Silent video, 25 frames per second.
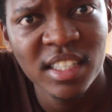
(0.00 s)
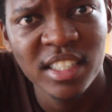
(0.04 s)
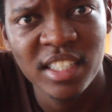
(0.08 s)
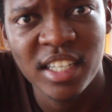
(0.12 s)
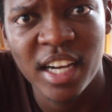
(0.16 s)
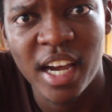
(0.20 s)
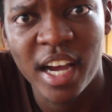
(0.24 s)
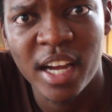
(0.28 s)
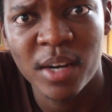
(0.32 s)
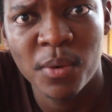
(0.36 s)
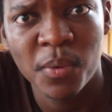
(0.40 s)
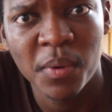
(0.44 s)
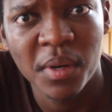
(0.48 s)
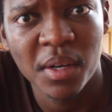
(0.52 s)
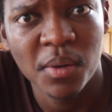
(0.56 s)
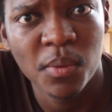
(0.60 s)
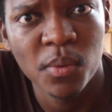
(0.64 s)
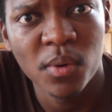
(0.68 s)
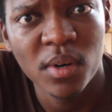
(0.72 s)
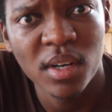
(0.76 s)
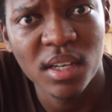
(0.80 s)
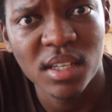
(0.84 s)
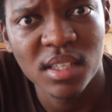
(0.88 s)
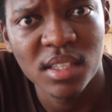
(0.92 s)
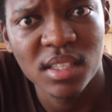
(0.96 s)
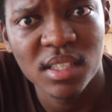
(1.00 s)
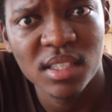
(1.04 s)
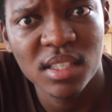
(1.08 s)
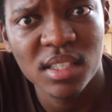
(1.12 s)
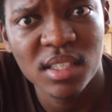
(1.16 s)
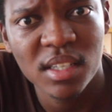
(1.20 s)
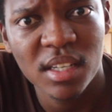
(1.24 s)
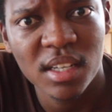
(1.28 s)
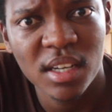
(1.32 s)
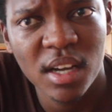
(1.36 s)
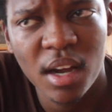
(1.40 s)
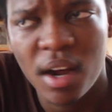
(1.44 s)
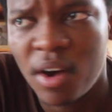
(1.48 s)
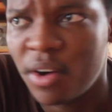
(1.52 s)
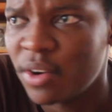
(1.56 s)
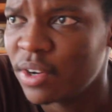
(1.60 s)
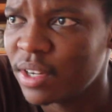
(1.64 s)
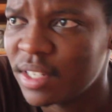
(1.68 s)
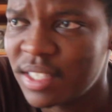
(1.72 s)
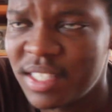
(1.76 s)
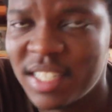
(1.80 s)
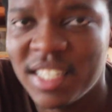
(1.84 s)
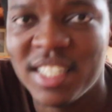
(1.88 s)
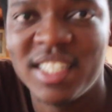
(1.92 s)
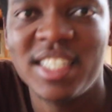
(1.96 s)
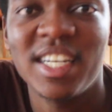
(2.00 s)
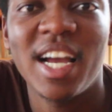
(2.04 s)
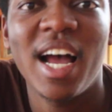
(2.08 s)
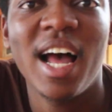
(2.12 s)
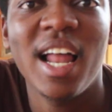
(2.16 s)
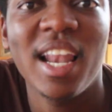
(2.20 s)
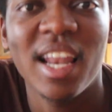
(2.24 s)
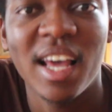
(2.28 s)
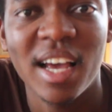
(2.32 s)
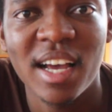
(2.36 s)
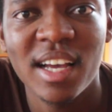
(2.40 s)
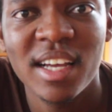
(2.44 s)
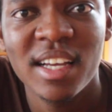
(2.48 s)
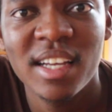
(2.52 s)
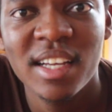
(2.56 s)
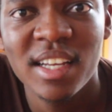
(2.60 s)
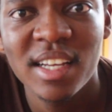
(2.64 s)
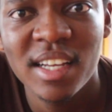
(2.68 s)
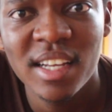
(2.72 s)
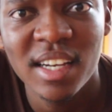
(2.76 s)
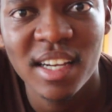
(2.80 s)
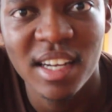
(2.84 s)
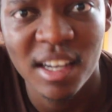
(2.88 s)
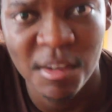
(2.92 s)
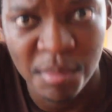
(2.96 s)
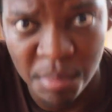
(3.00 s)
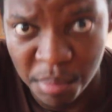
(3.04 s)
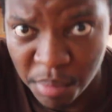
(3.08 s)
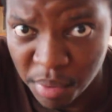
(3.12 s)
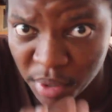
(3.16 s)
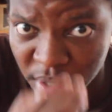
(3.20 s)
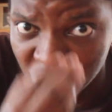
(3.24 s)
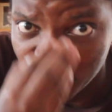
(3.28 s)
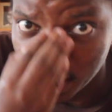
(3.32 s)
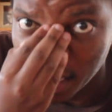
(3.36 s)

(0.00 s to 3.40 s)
Chadwick was or T'Challa, let me put